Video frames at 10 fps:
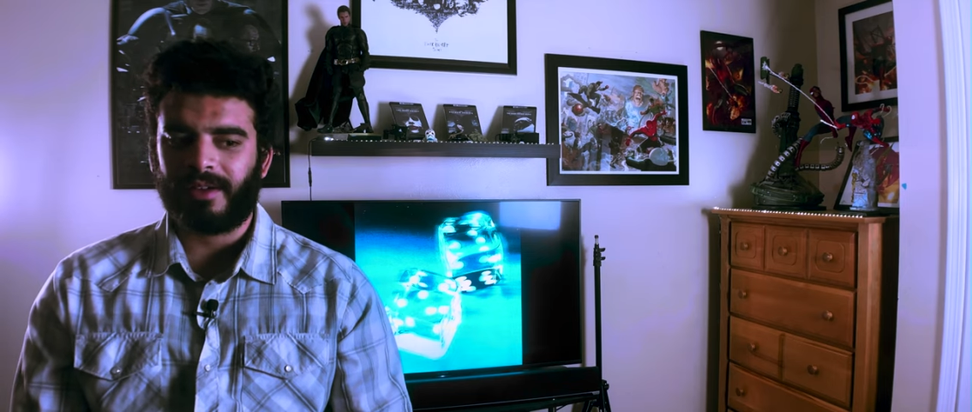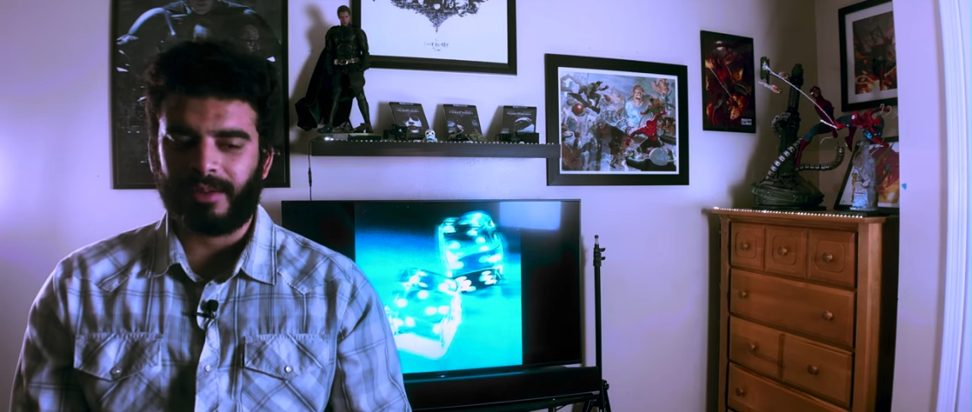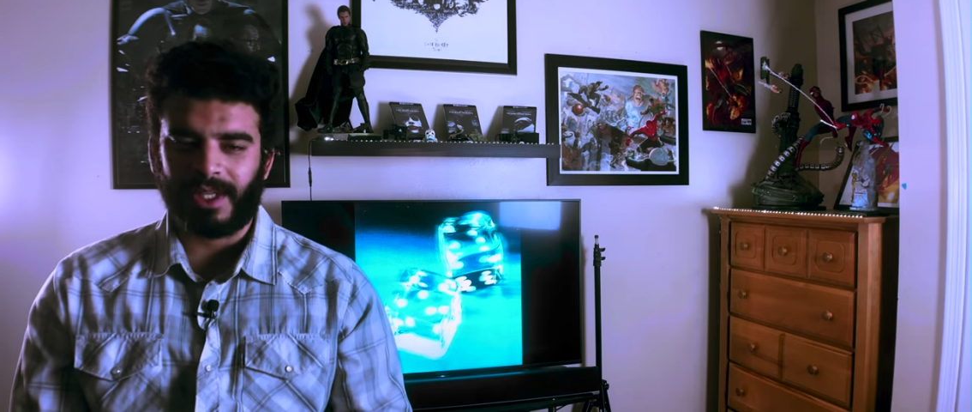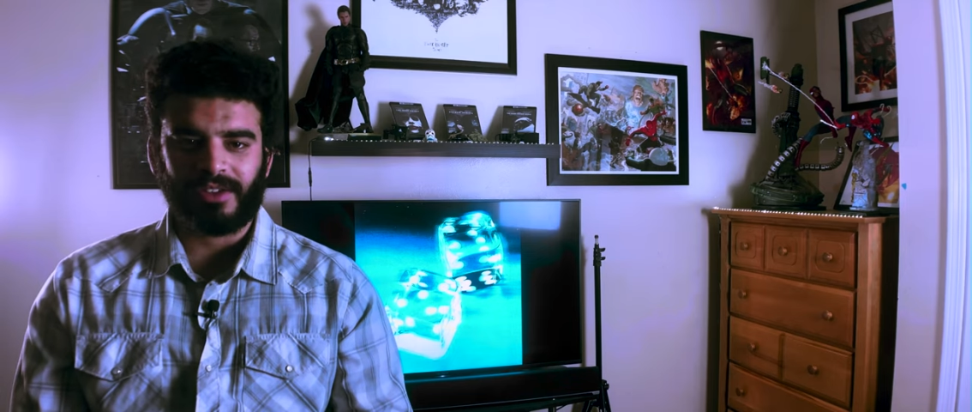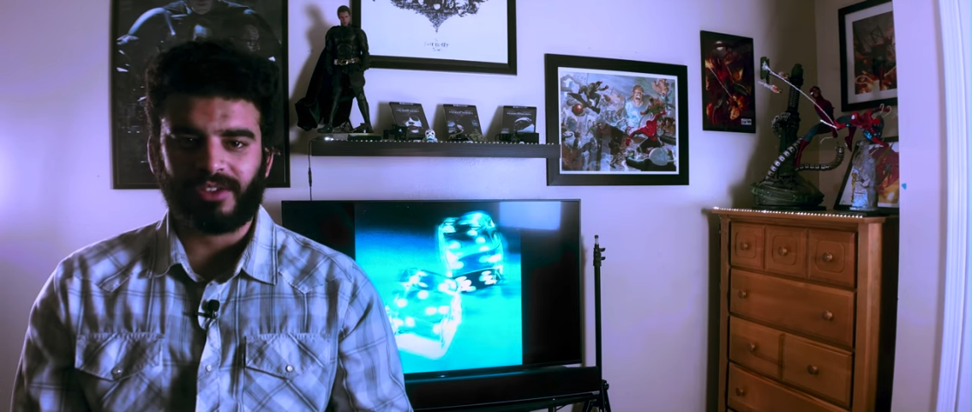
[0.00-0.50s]

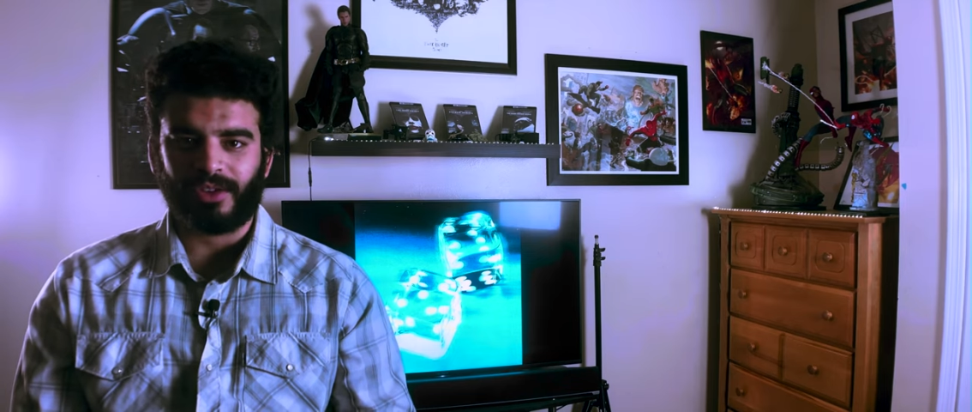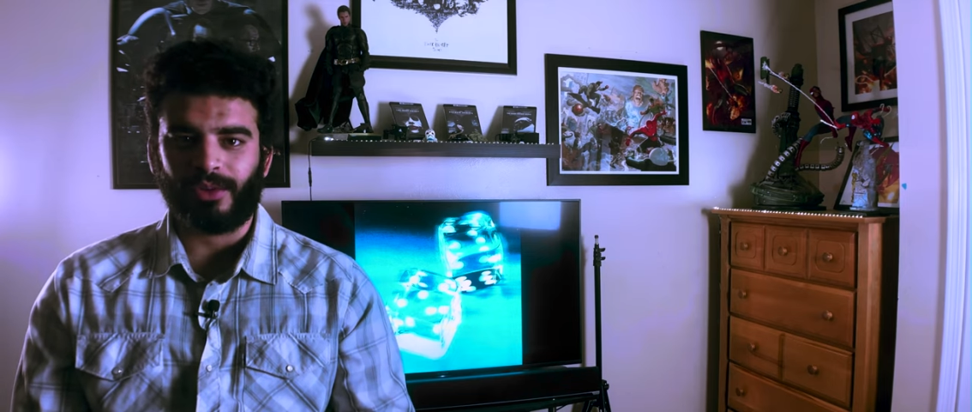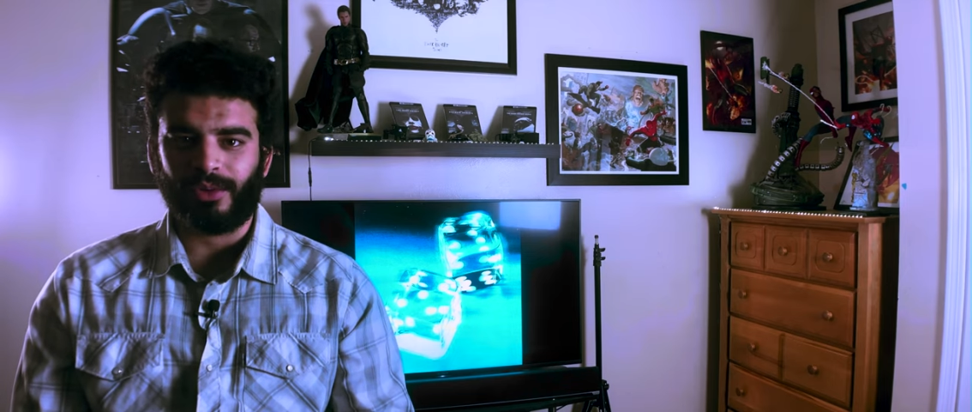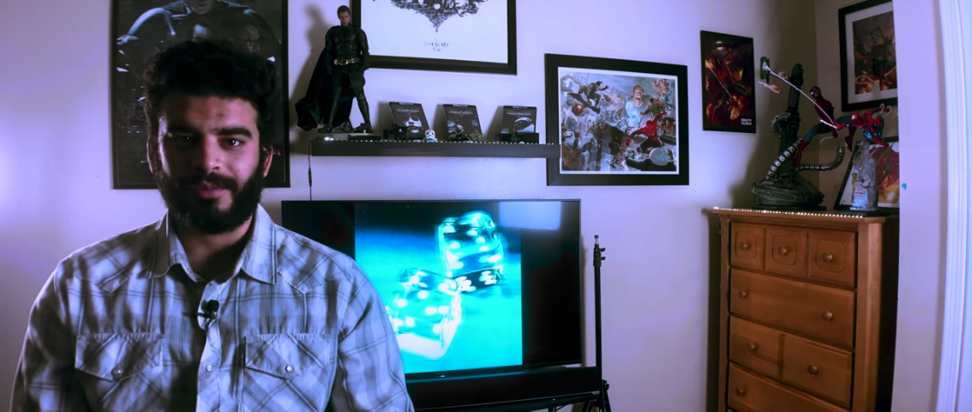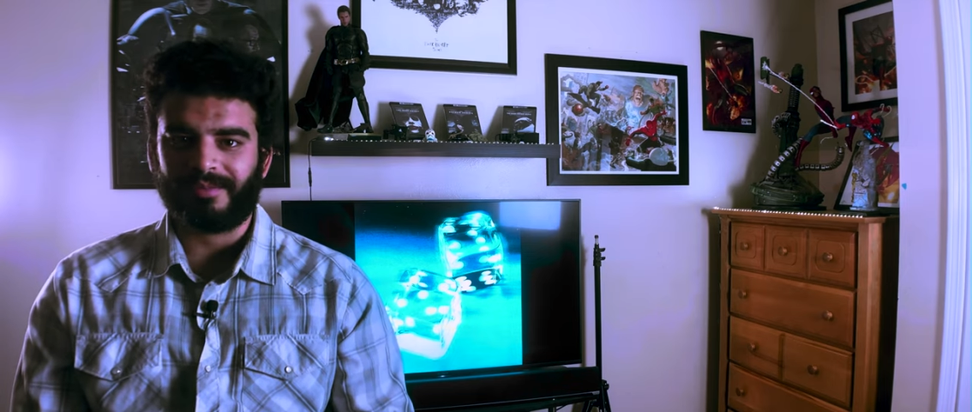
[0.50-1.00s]
these
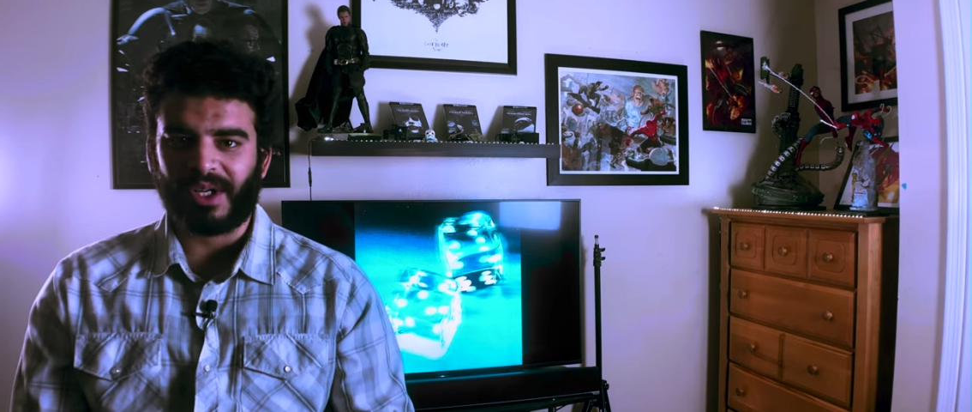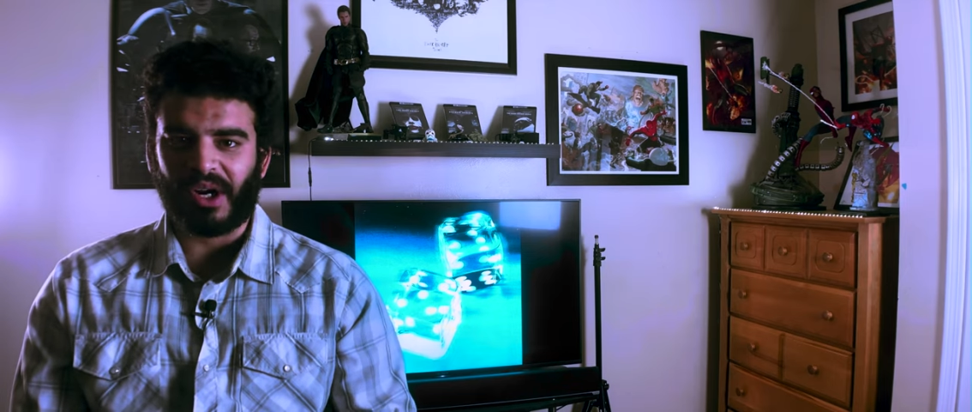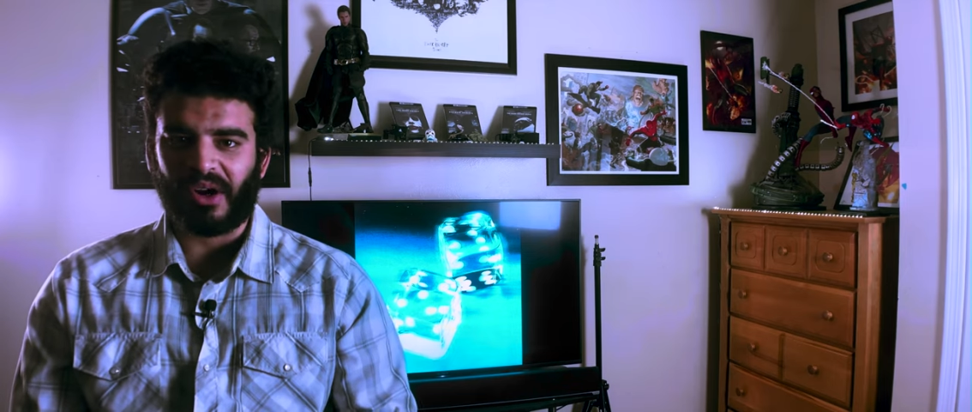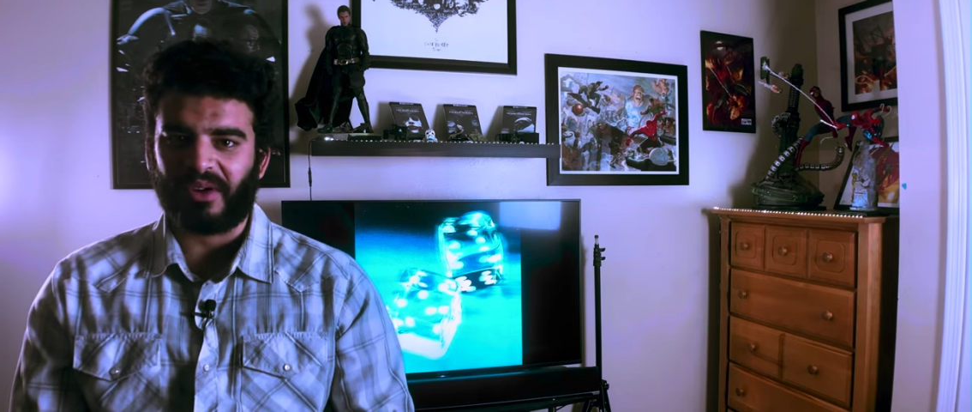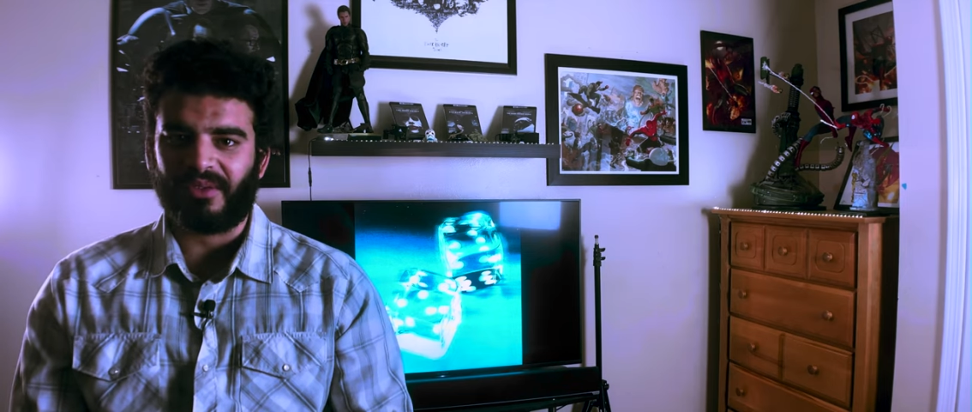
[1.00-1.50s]
two
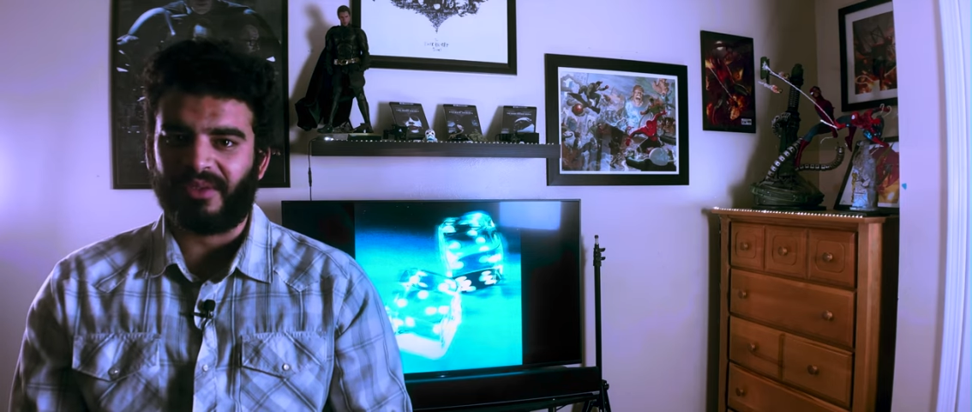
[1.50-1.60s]
are a